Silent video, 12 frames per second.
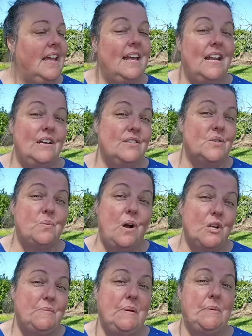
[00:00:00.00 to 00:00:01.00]
And I just
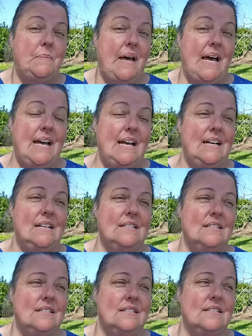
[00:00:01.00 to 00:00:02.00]
watch people
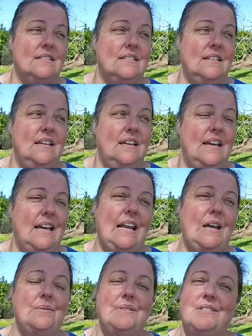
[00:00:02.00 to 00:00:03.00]
pass and
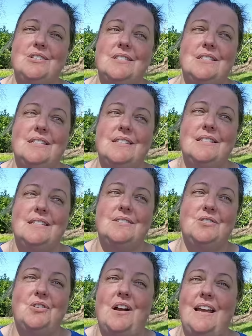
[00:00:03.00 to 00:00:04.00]
I would just
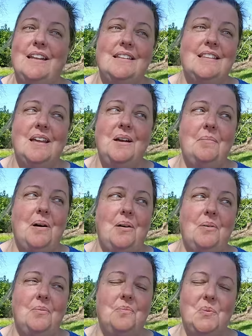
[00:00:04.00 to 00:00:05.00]
try and think
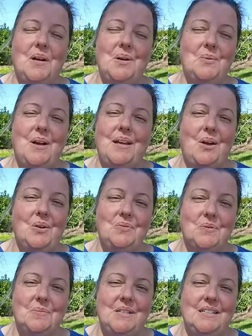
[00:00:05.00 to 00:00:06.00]
about where do I go
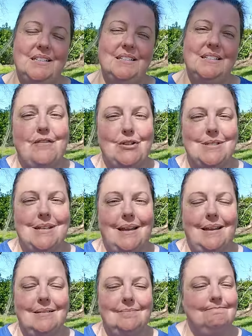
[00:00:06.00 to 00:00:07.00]
from here? First
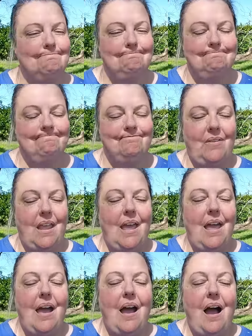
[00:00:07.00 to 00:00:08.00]
night.
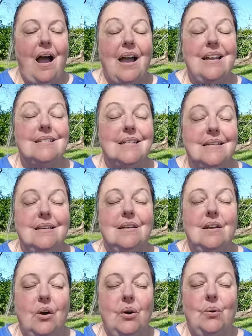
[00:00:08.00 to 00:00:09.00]
I didn't
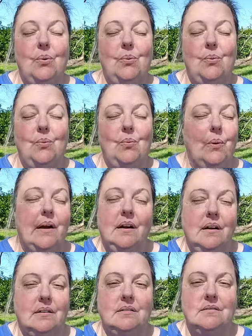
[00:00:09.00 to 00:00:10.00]
know
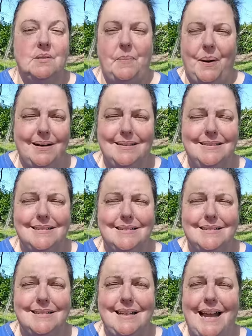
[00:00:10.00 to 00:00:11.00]
where to park.
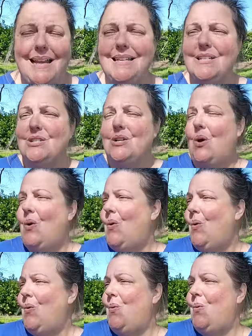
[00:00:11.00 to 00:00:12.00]
I didn't
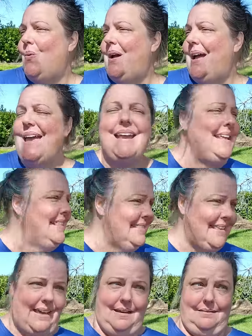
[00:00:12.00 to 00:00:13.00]
know
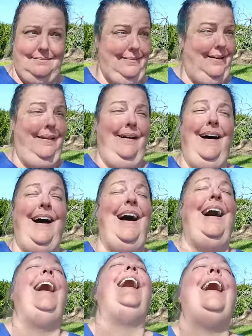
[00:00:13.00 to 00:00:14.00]
anything.
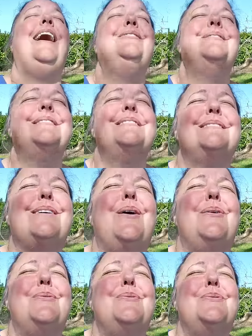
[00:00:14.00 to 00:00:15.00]
I was
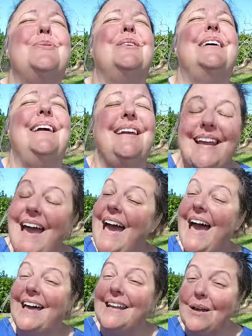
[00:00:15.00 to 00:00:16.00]
so green
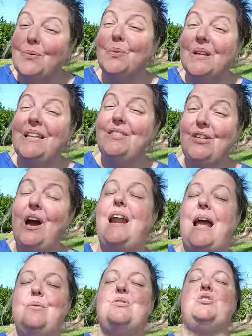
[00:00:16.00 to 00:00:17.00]
and I really thought
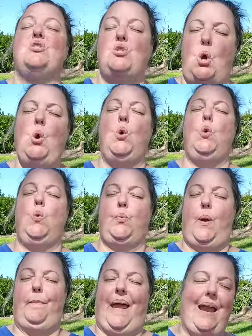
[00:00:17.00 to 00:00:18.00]
I was so
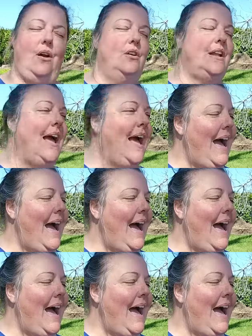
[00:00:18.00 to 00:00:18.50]
prepared.